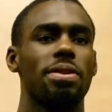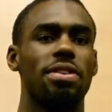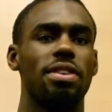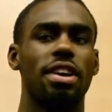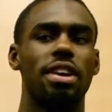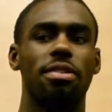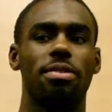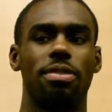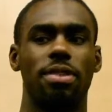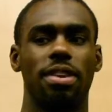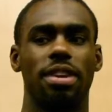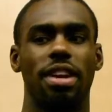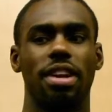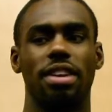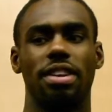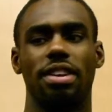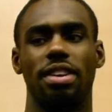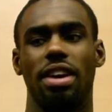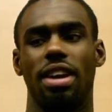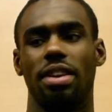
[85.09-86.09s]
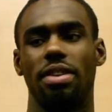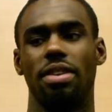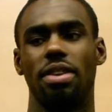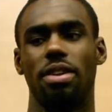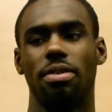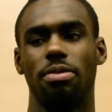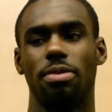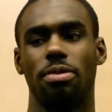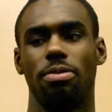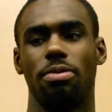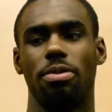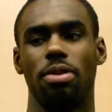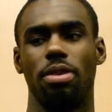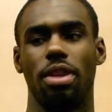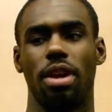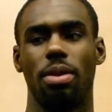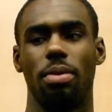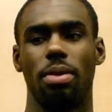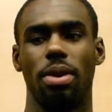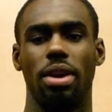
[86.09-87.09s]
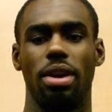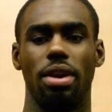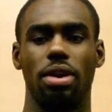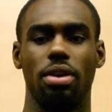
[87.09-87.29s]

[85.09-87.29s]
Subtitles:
Definitely. I definitely feel that way.